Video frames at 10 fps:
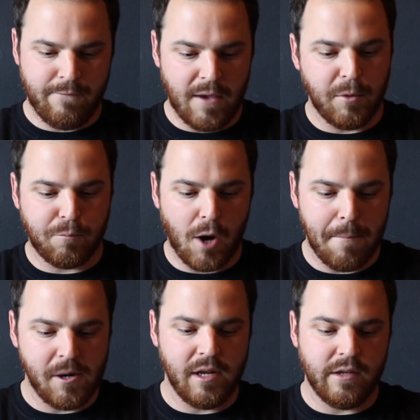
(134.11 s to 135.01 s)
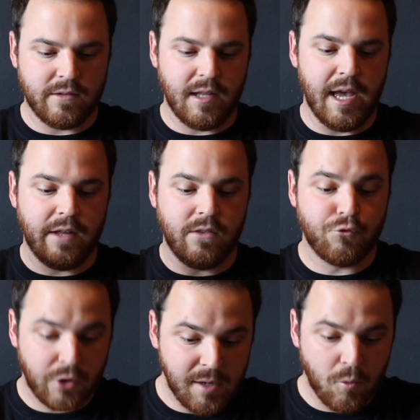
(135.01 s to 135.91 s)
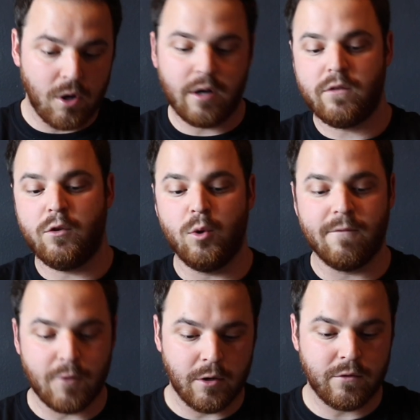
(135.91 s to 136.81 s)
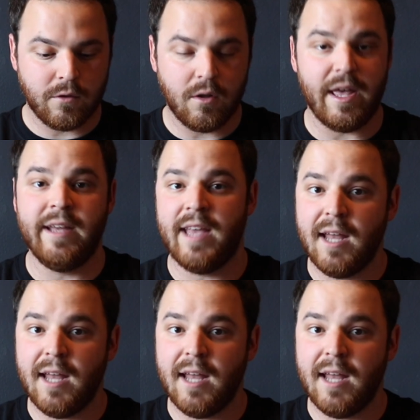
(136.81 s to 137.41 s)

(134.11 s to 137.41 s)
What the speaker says: famous properties like DreamWorks, Universal, and